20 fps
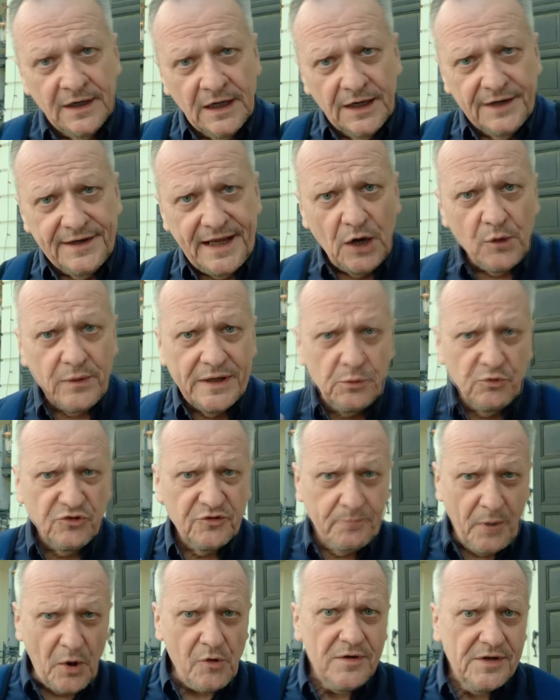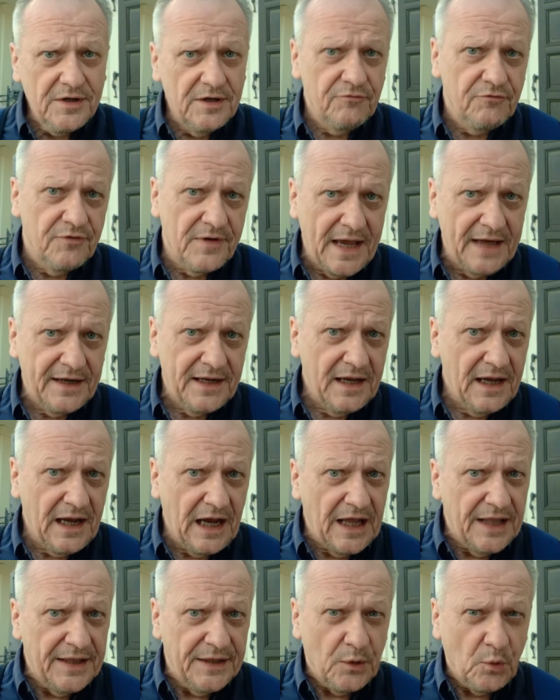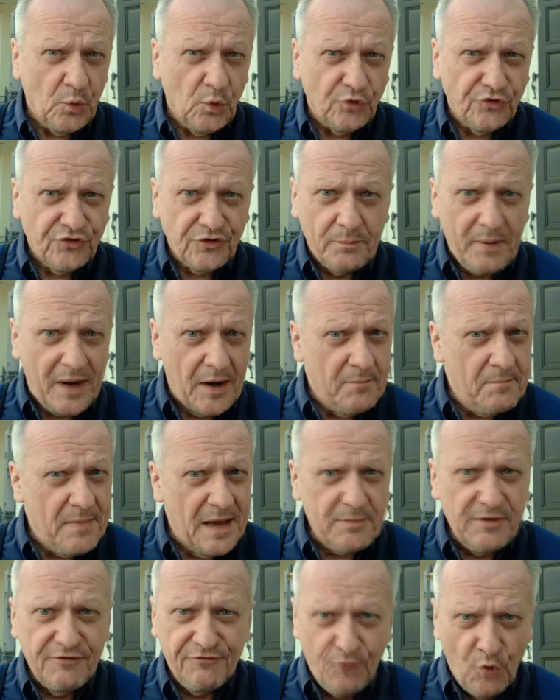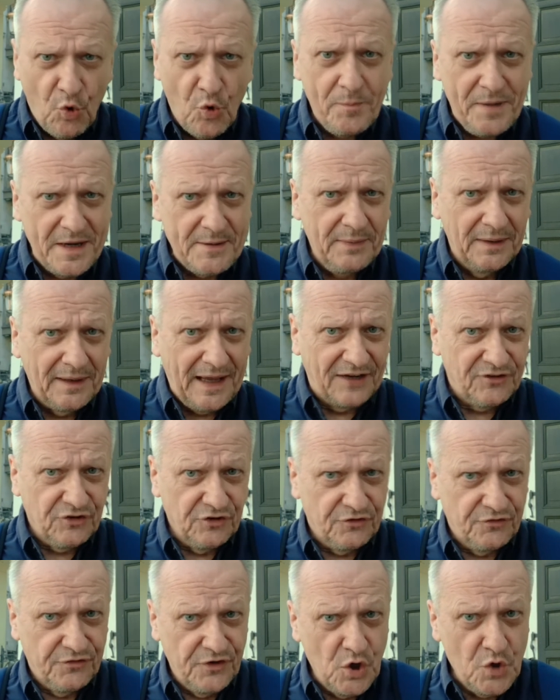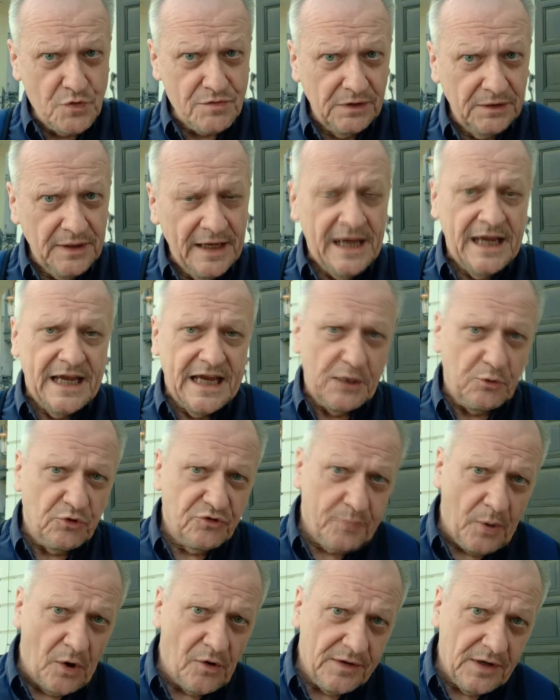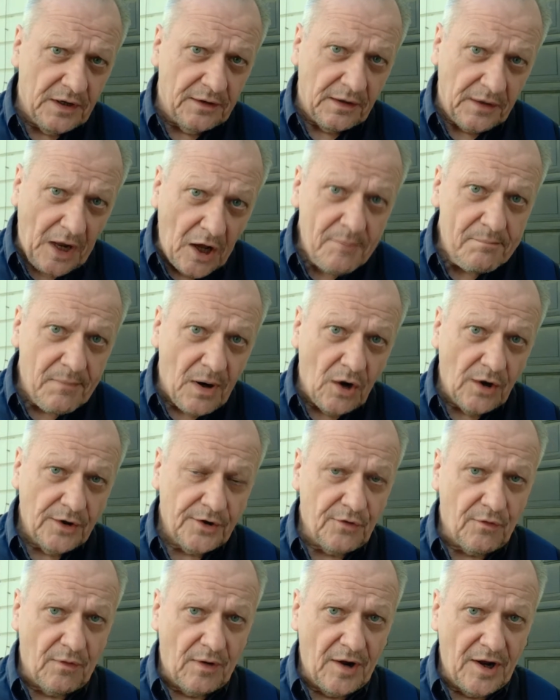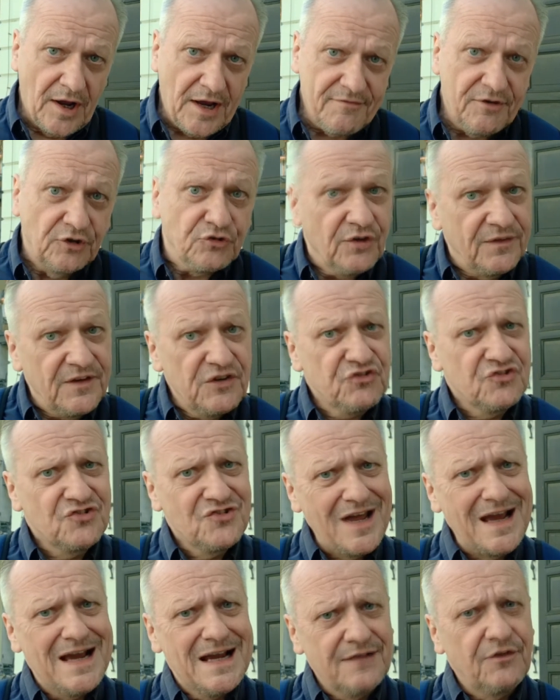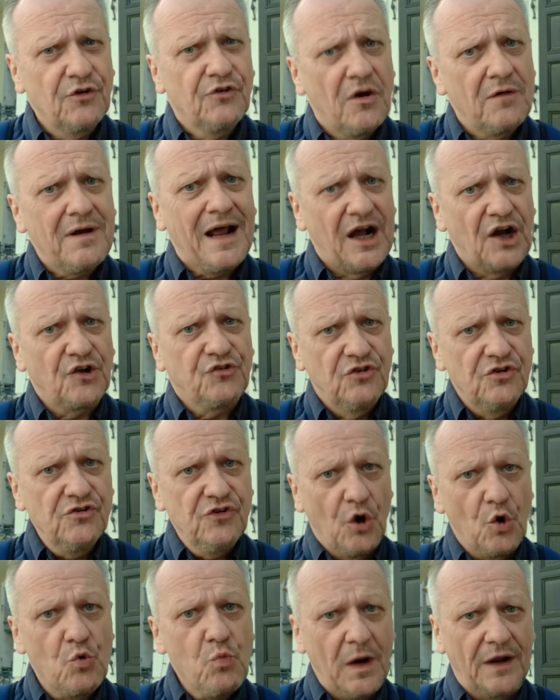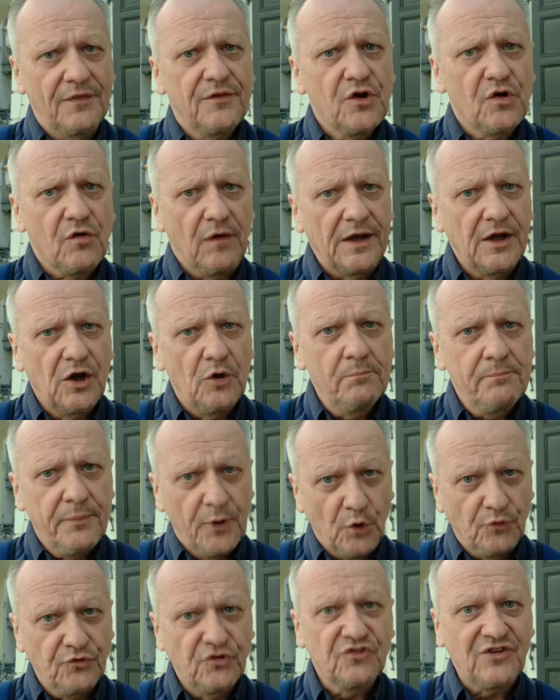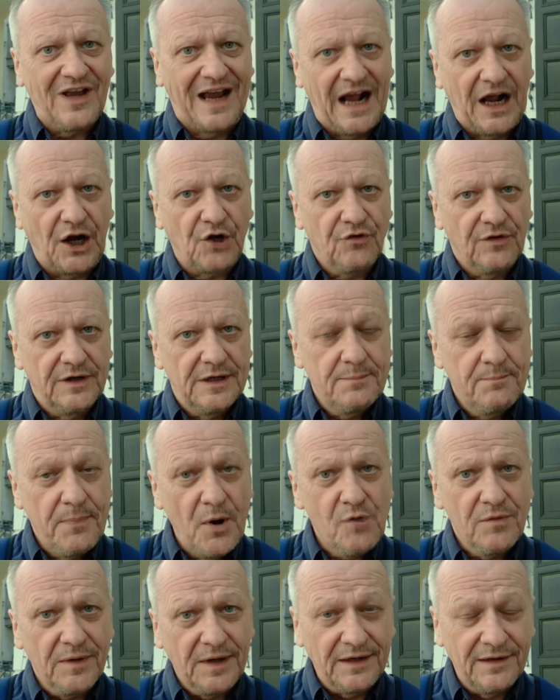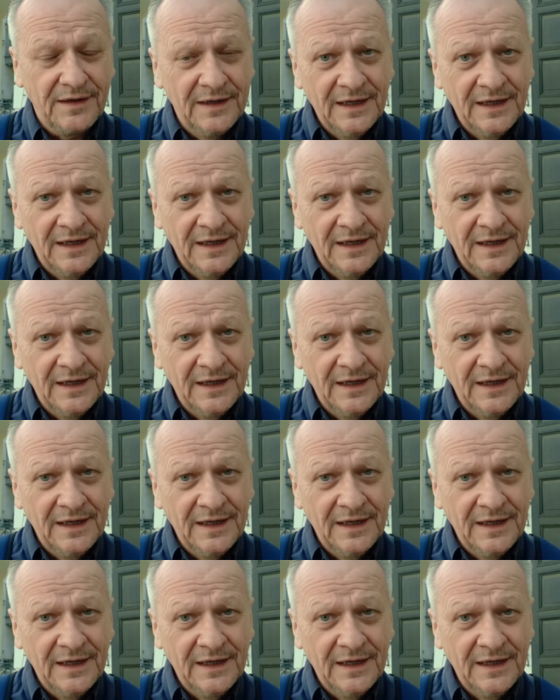Now, he was buried in Vienna, and there was about maybe 4 people at his funeral. He was buried in an unmarked grave, and to this day they don't actually know where the great composer's actually buried.